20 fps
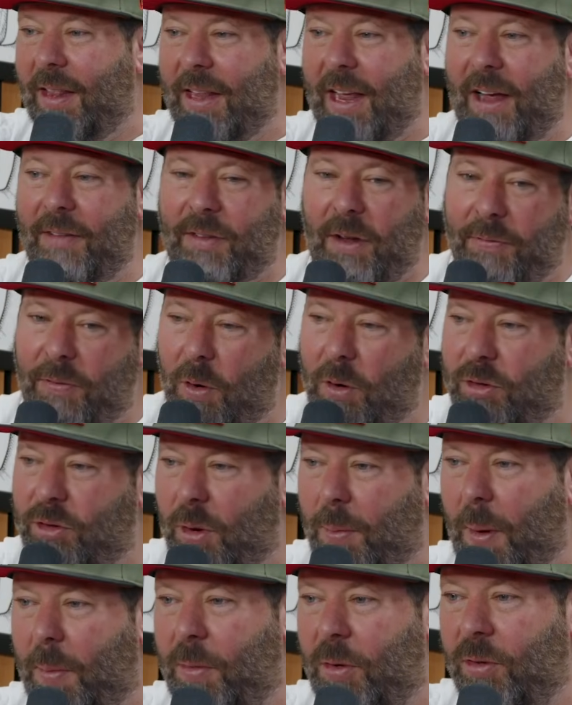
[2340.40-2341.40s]
left, I focused
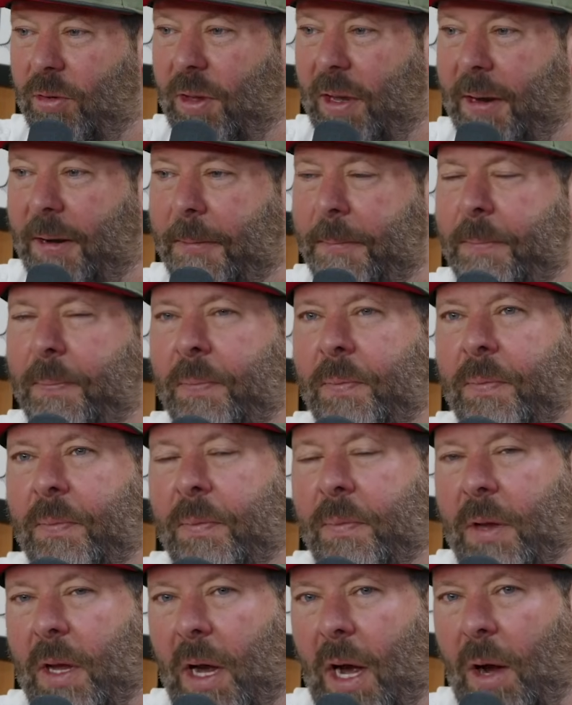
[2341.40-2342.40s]
on my music.
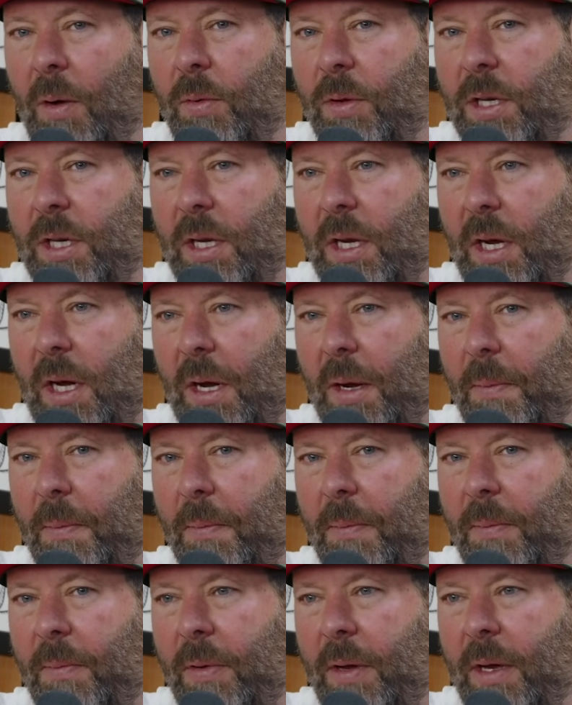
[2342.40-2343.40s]
I was
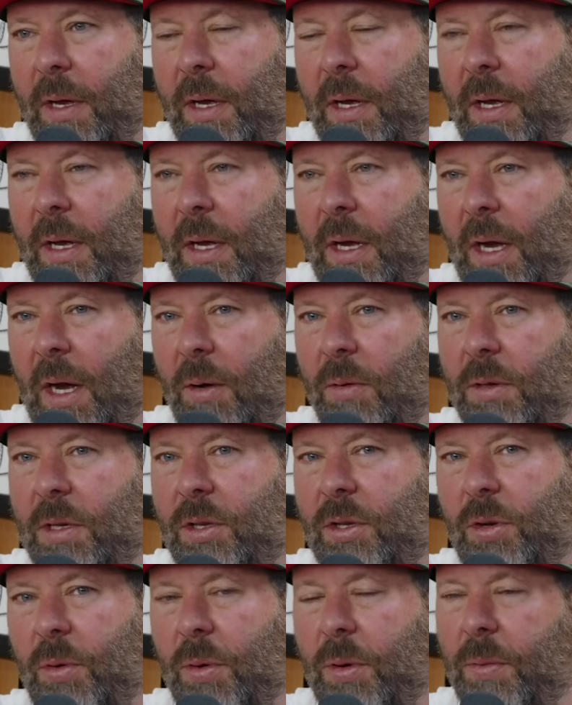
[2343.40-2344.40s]

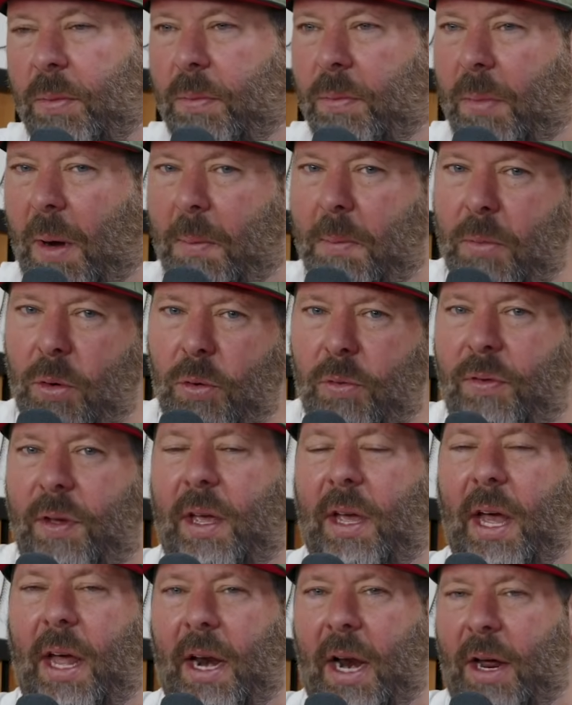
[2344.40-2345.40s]
doing my
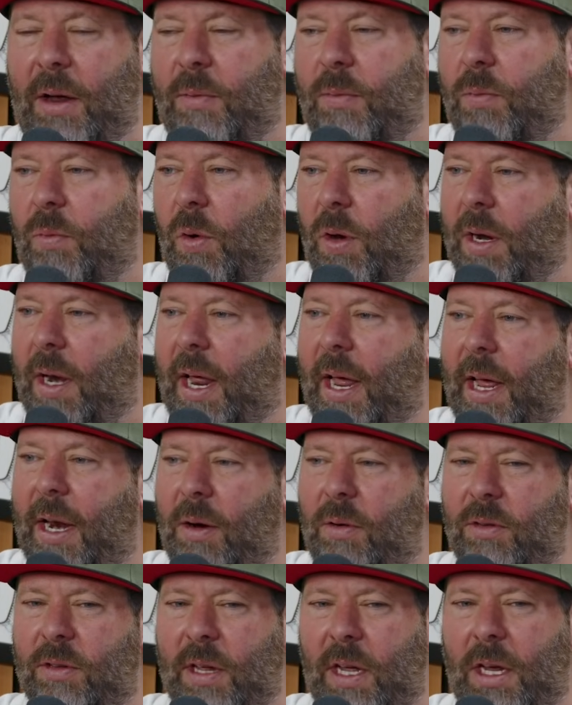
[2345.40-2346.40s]
movie, and one day I
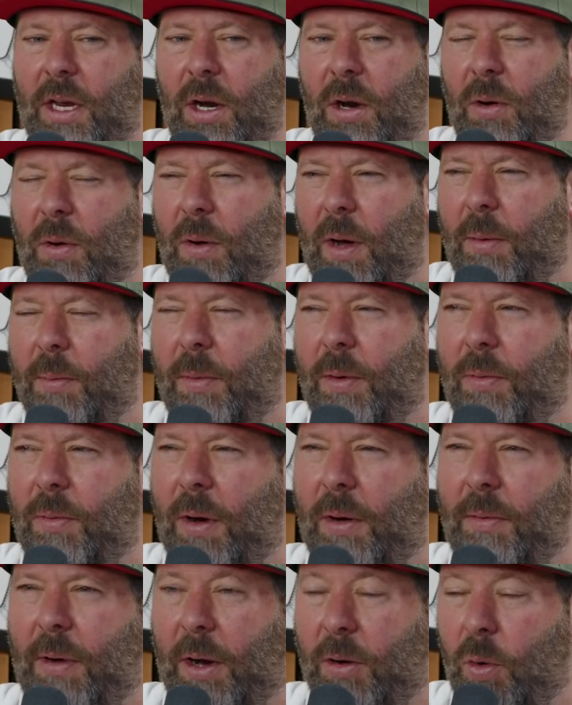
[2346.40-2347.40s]
was like, I'm gonna
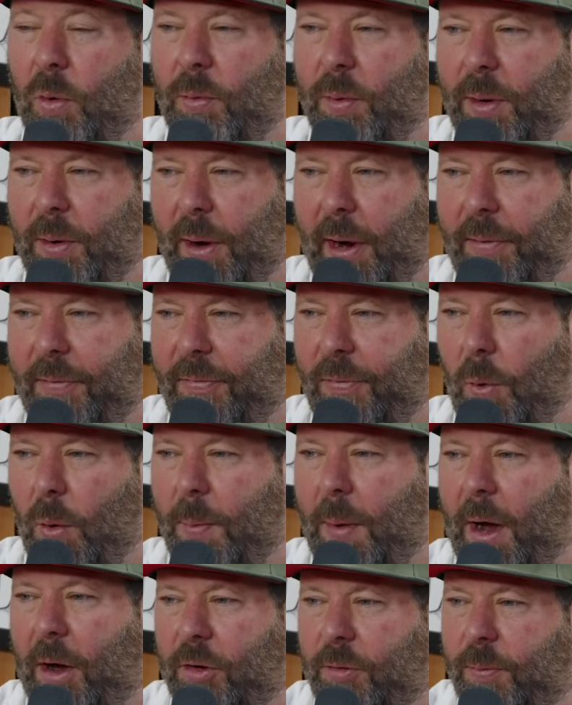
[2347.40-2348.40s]
run. I normally ran 4
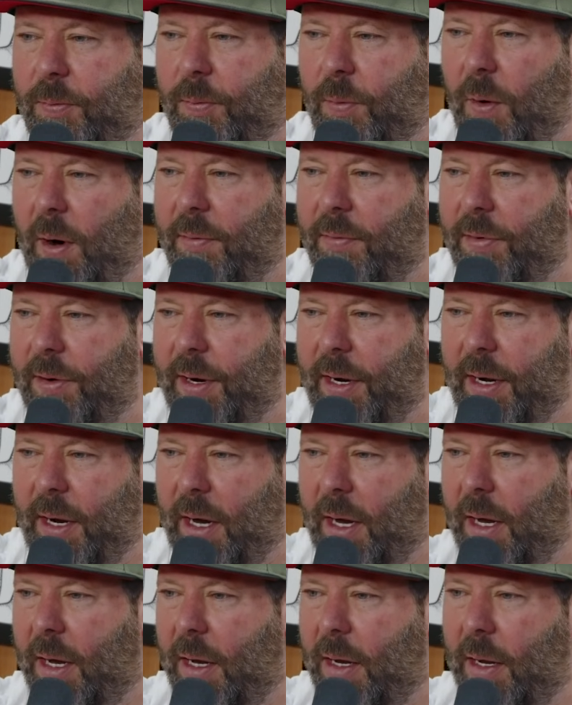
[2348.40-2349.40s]
miles before every
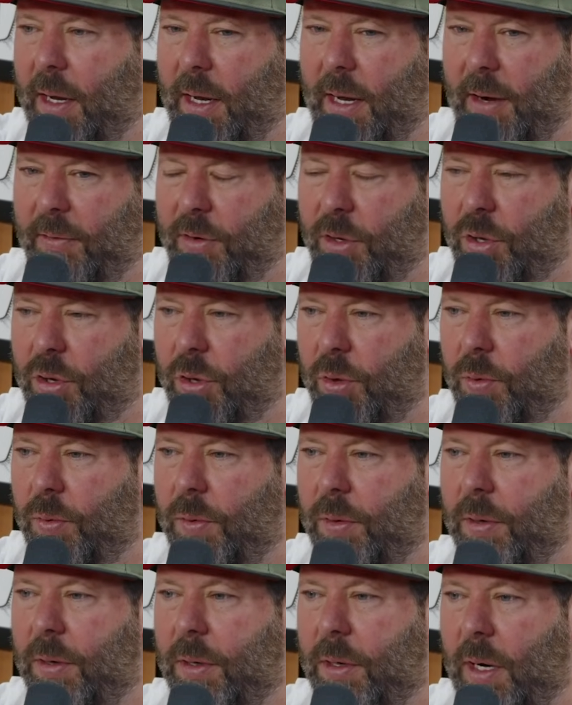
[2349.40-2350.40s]
shoot.
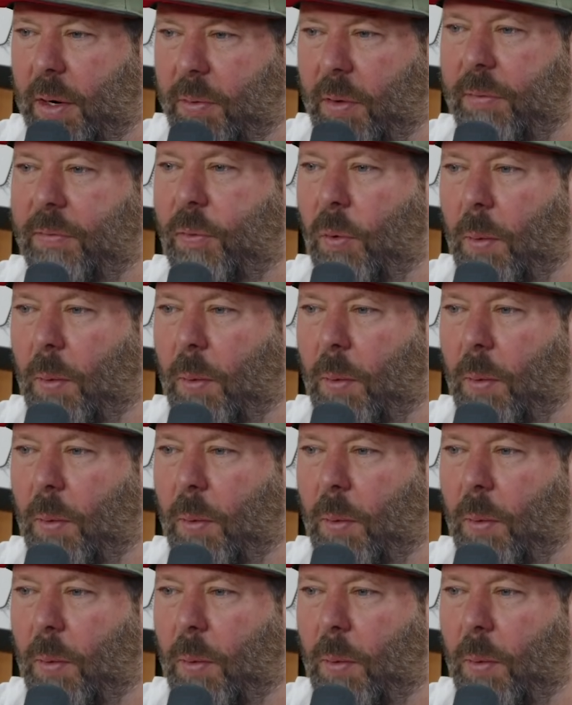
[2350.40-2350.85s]
I'd run 4